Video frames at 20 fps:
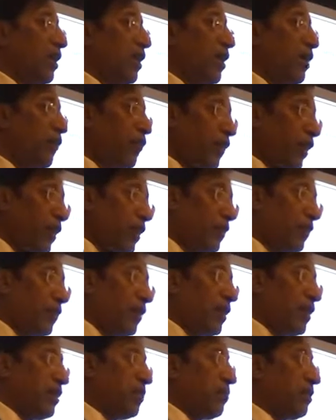
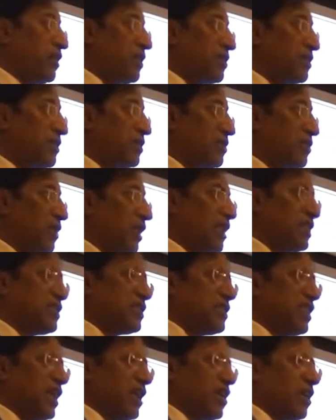Effectively it means, let's
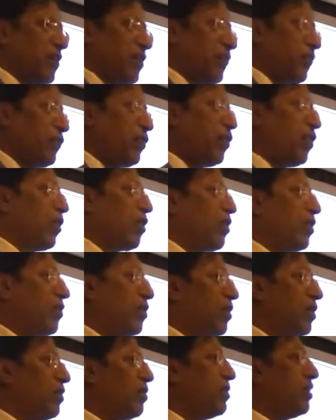take your
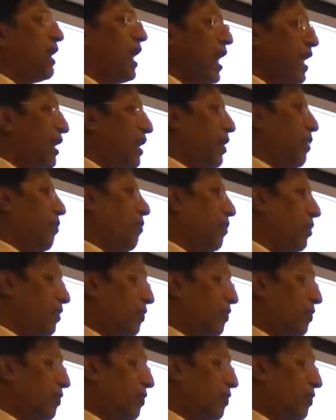tally of